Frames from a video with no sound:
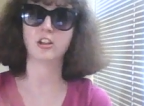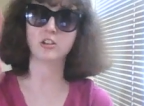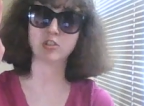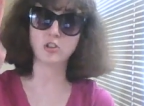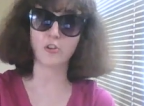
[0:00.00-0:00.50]

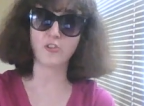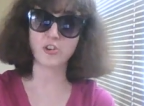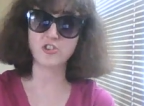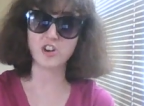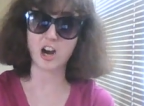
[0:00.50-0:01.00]
So for
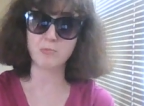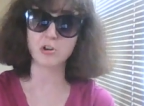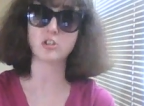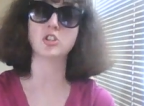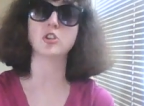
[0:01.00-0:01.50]

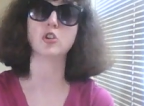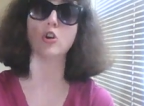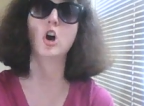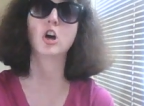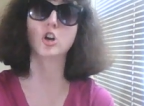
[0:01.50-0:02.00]
number
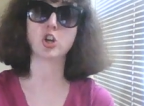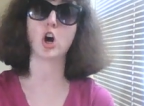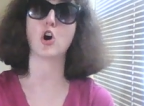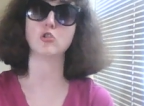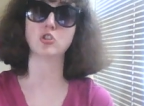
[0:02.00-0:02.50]
two
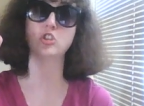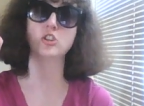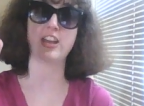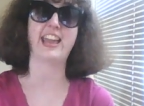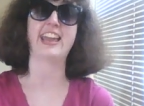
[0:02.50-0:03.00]
goes
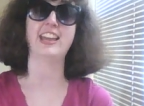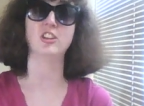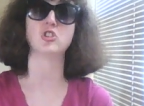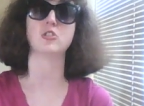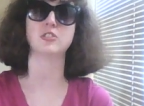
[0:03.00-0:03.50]
to
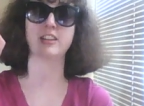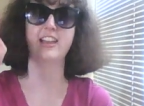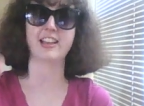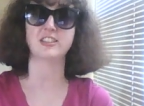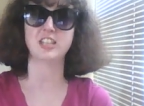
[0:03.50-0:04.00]
Angels
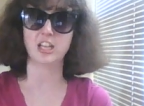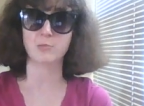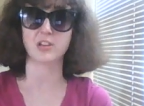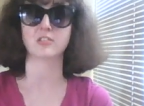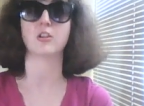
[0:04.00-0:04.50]
and
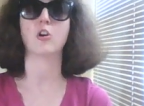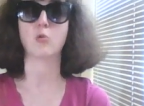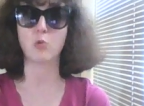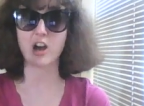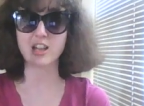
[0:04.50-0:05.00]
Demons.
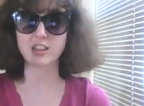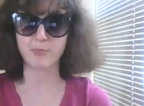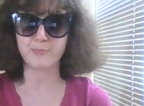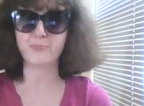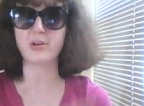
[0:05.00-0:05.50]
One of
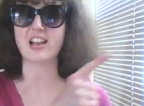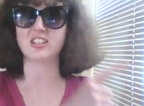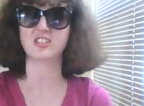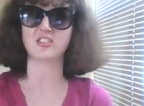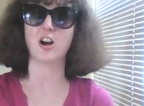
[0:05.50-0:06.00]
the
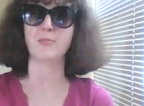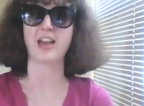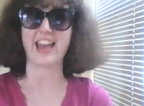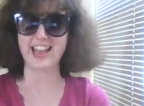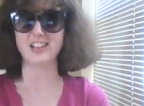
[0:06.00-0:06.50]
best Tom
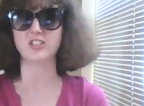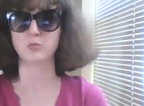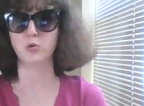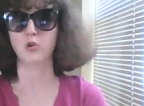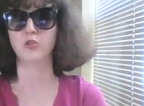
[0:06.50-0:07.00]
Hanks
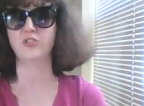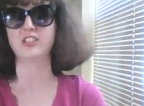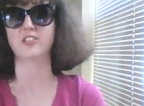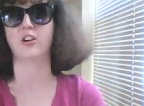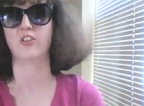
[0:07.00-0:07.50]

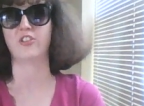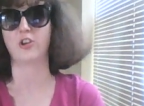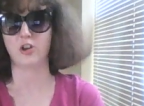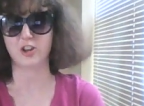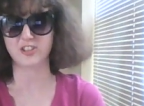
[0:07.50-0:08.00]
movies of
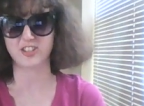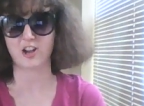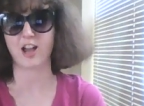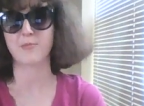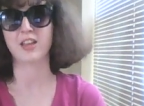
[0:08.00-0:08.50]
all
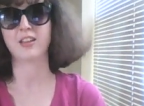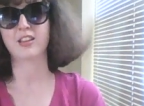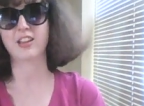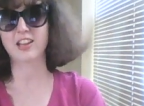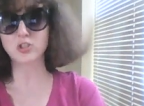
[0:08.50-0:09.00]
time.
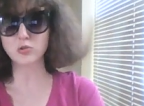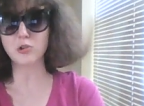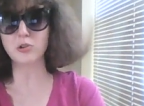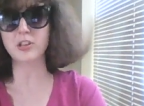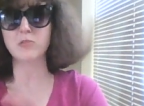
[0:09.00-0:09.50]
And
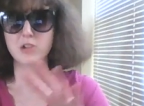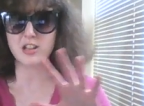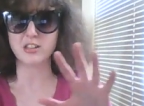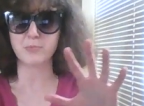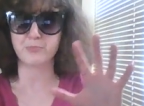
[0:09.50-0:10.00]
truly
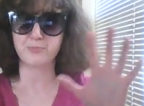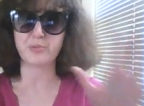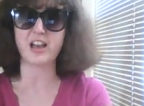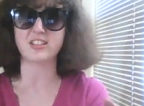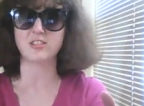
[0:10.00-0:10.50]
one of the
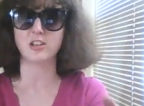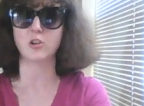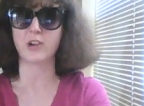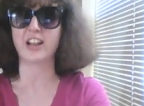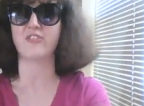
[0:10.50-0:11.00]
best
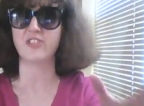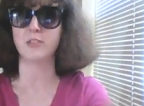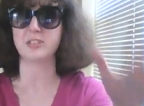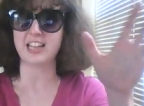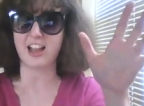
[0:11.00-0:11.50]
underrated
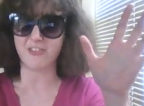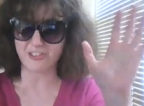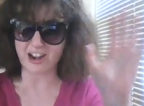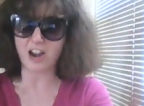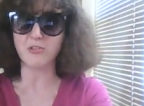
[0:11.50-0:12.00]
films he
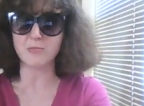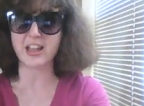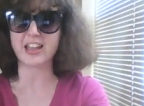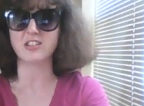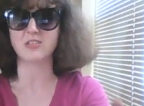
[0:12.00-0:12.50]
ever, ever
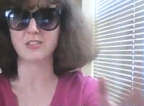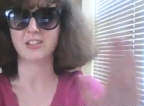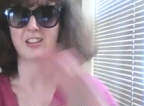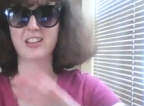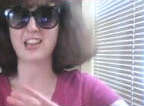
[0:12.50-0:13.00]
made
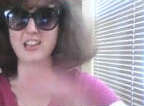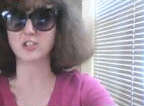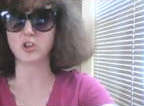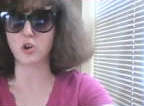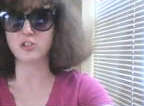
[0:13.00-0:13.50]
in
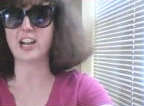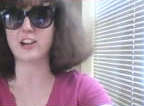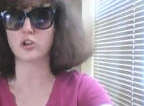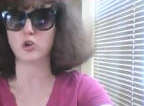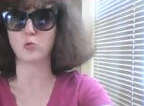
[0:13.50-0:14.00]
his whole
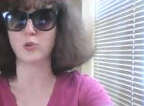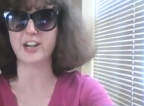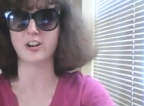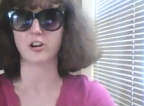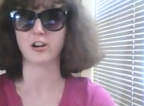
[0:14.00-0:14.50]
entire
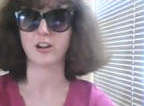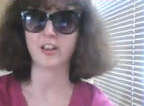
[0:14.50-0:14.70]
career.